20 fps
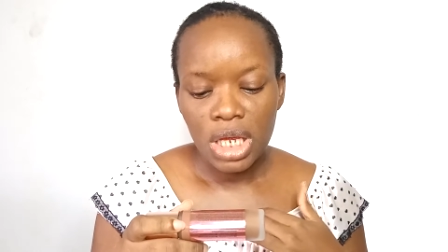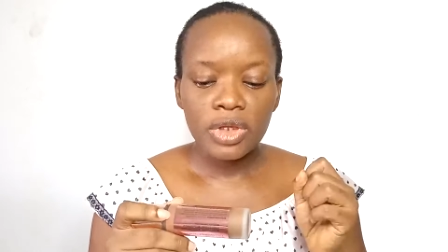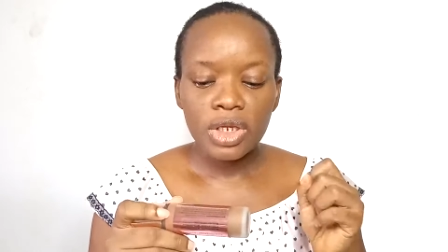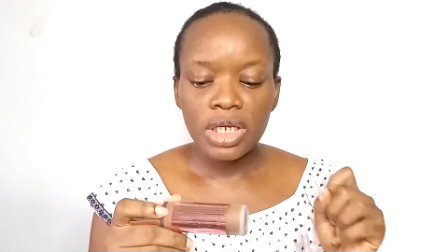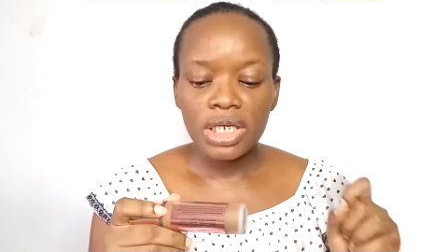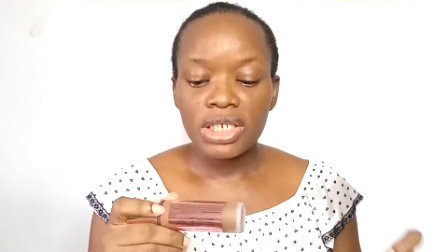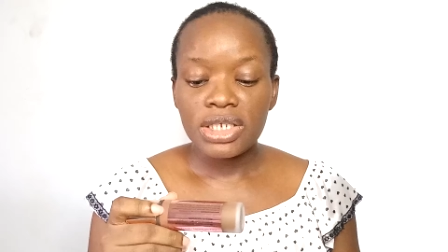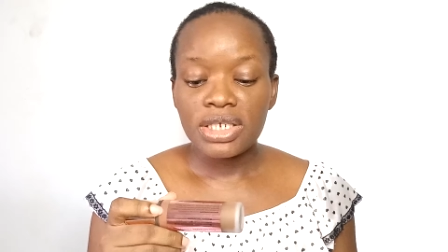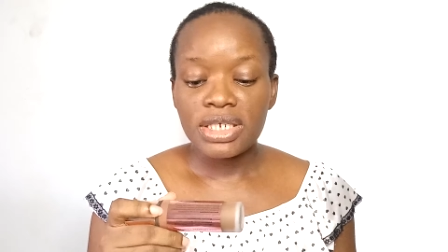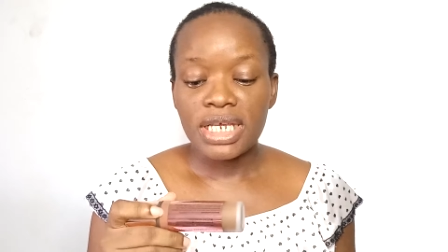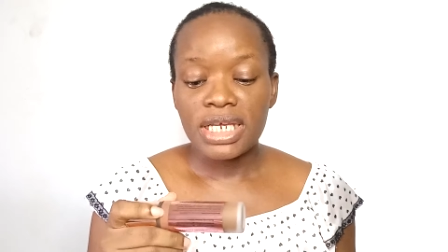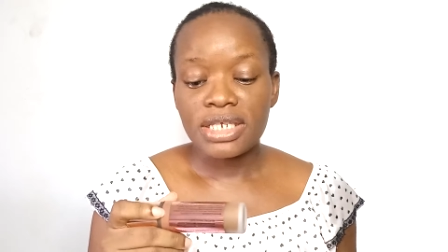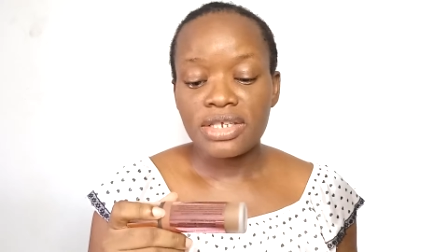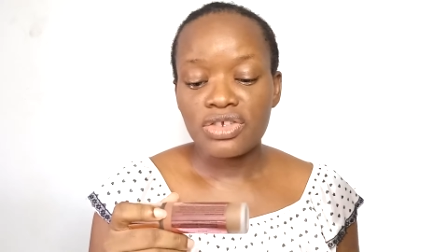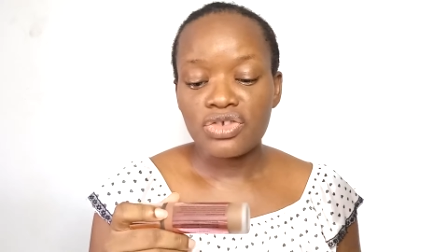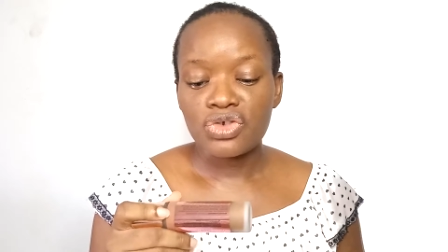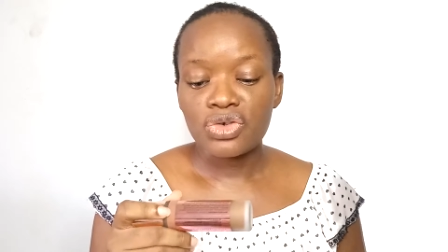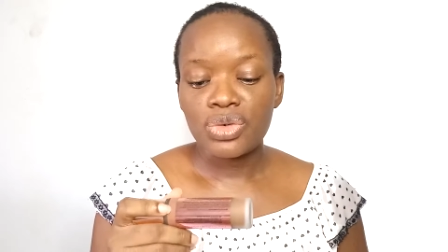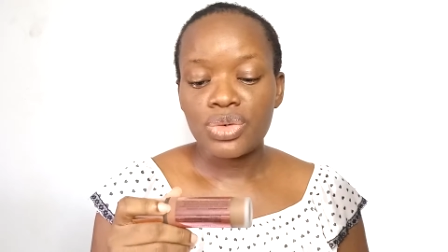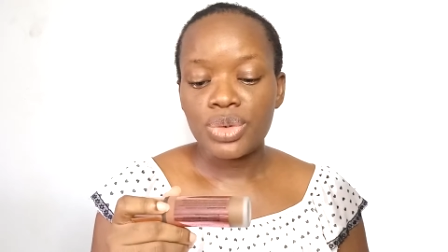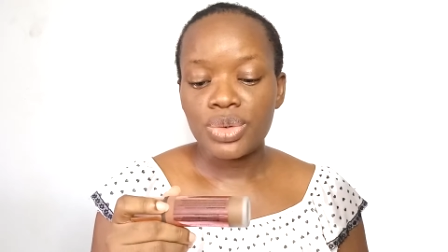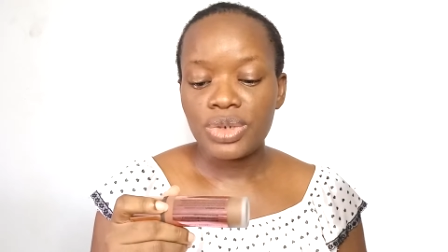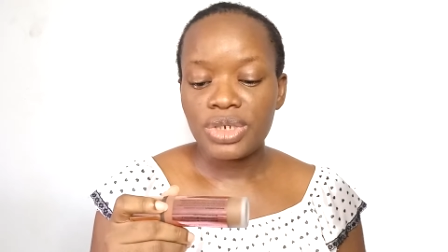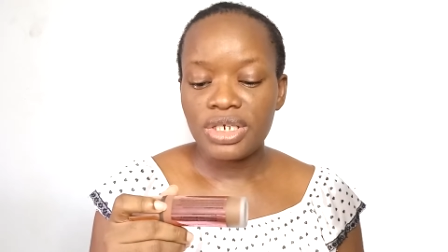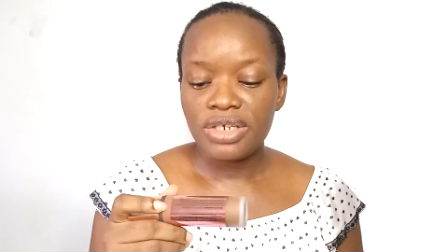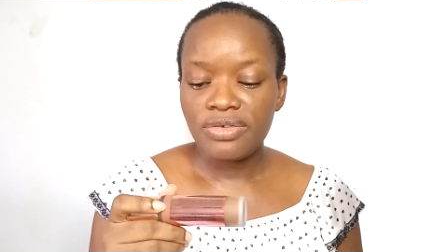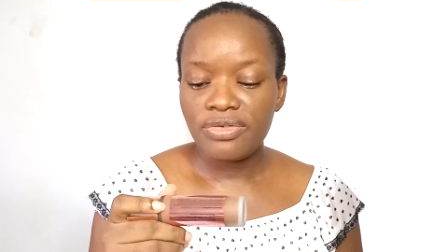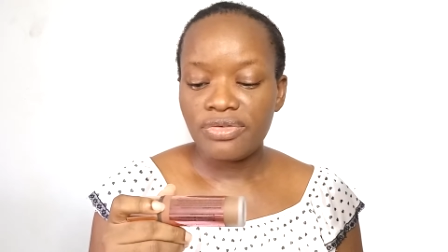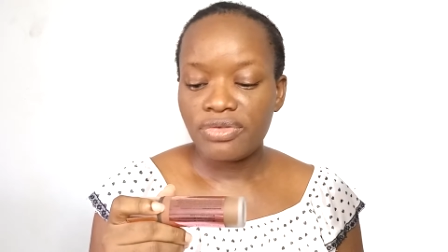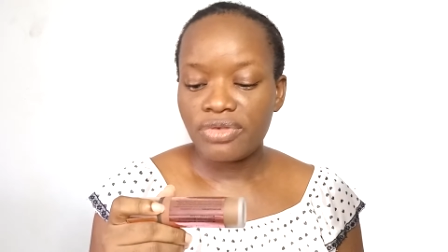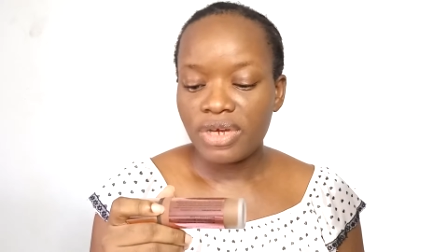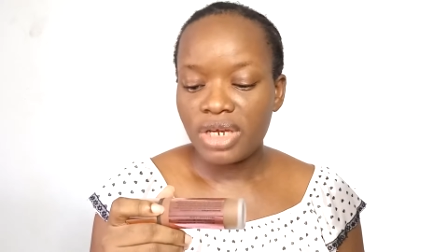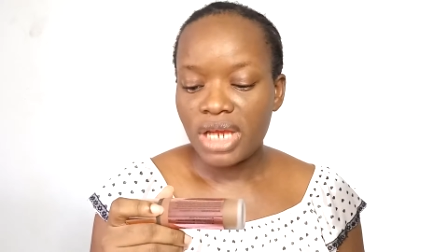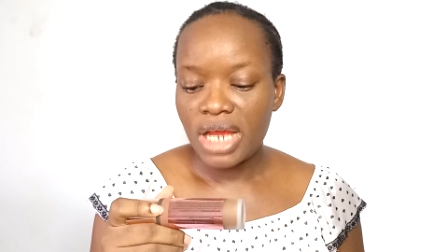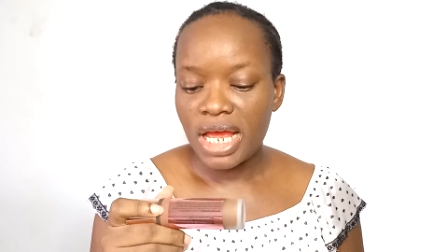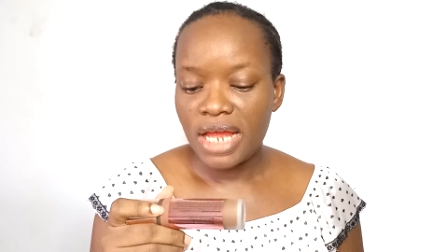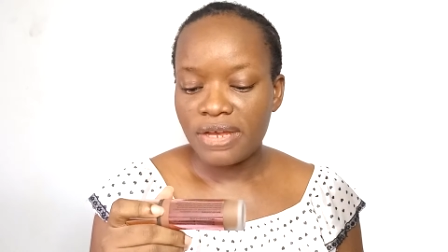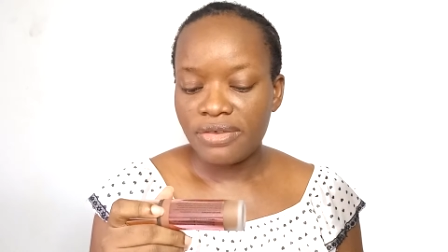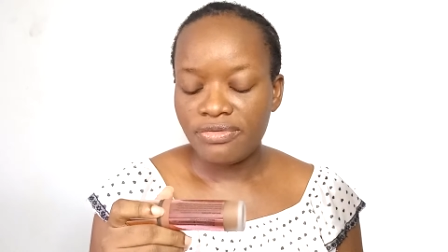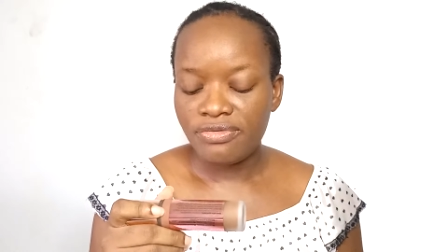It says it's cruelty free
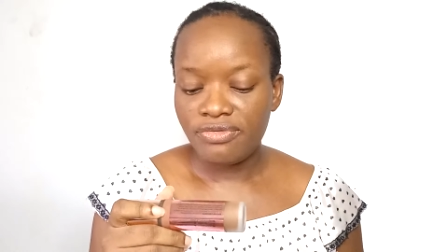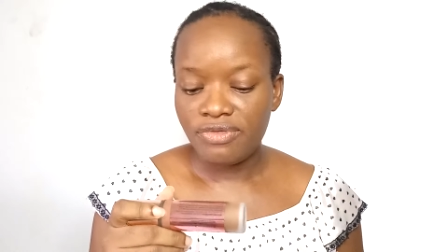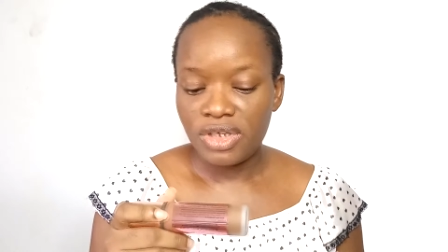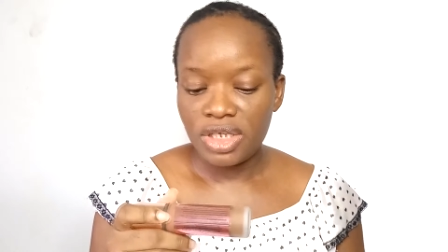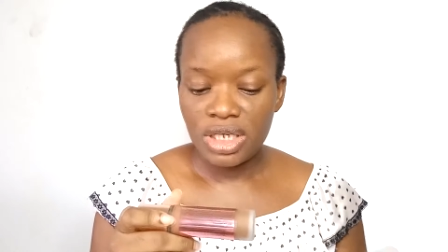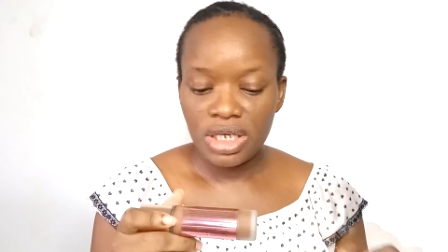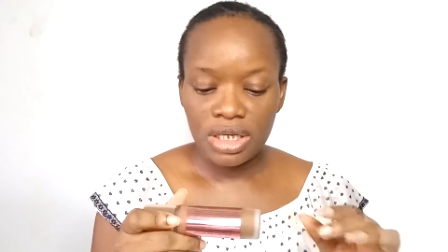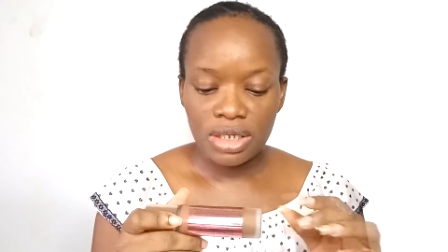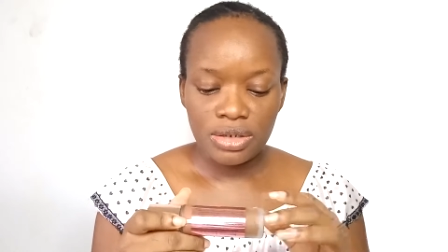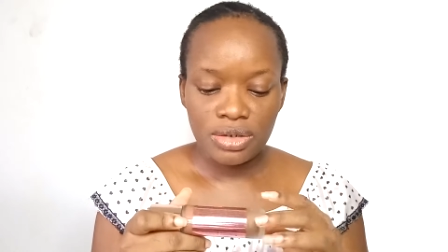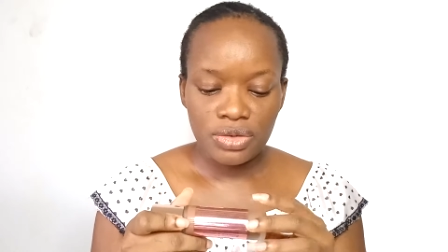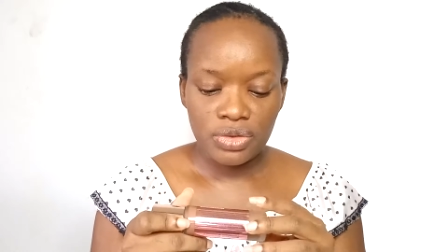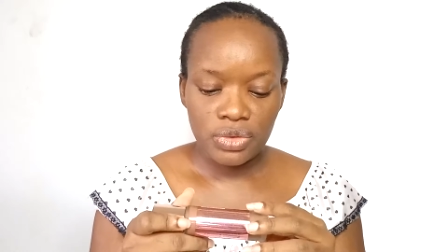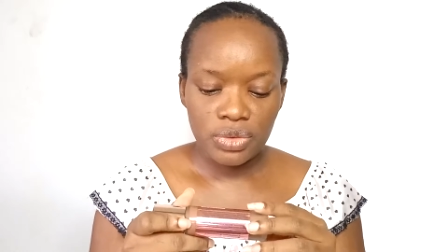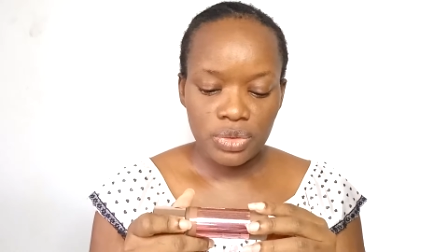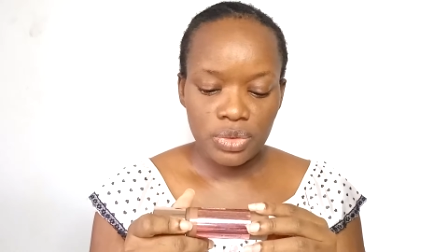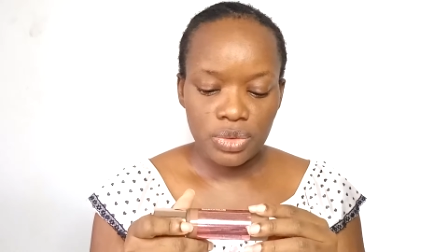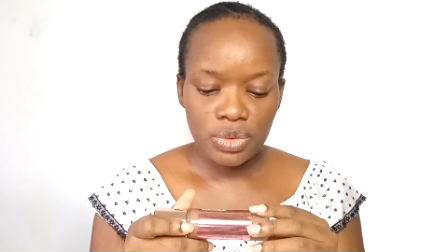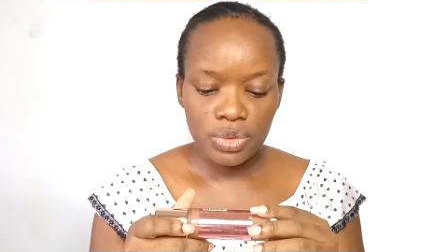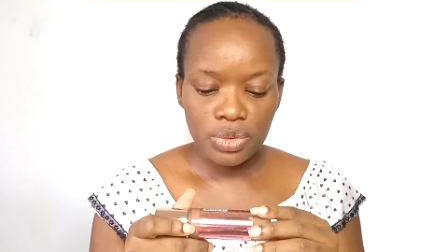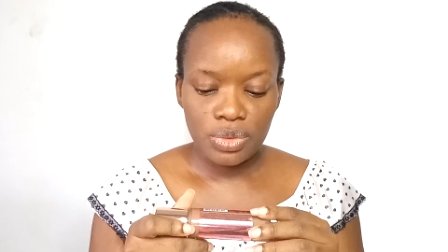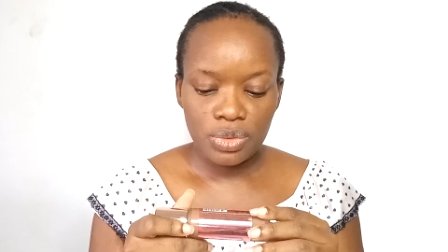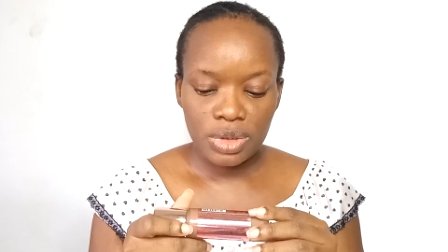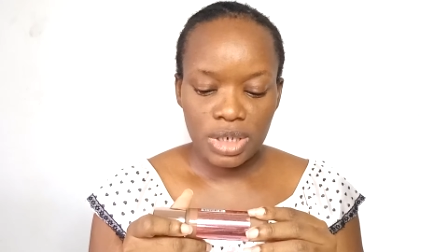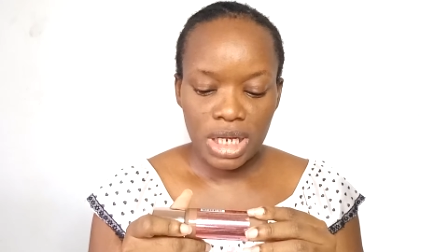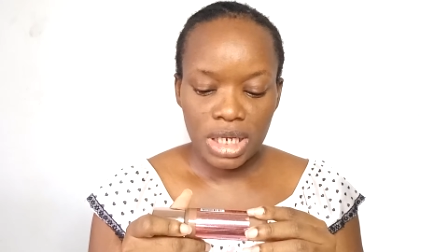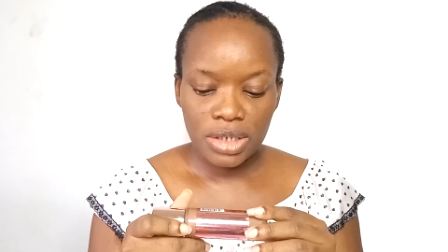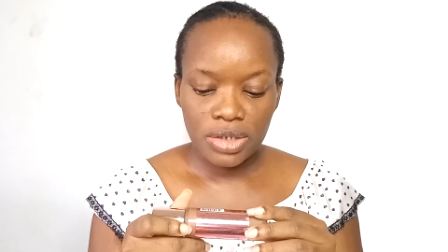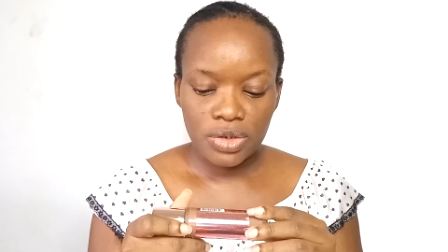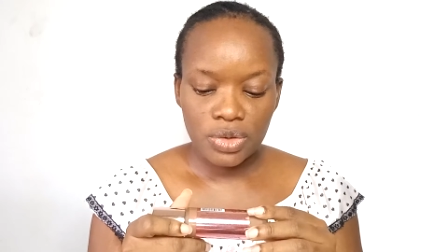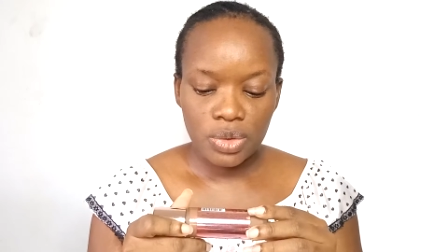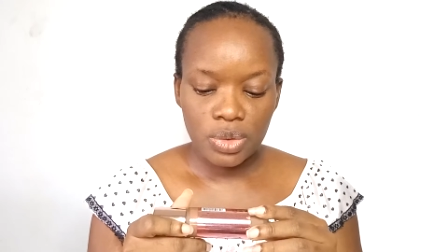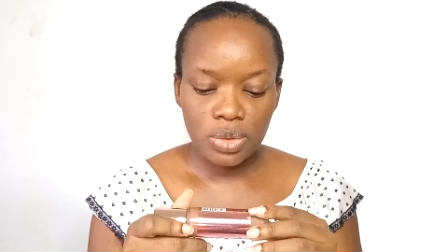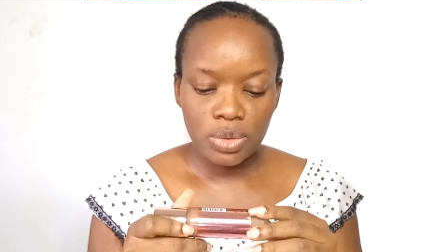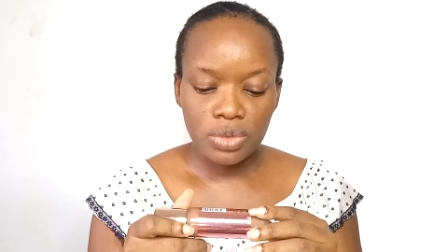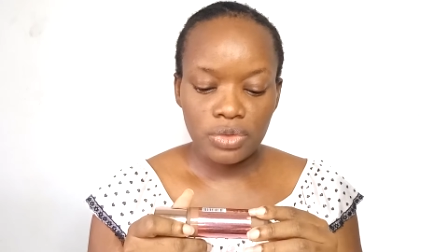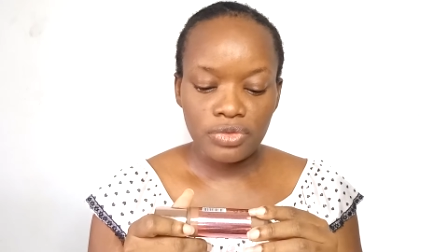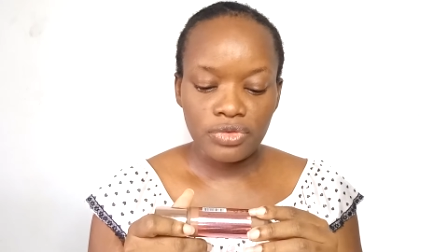and vegan, so that's cool.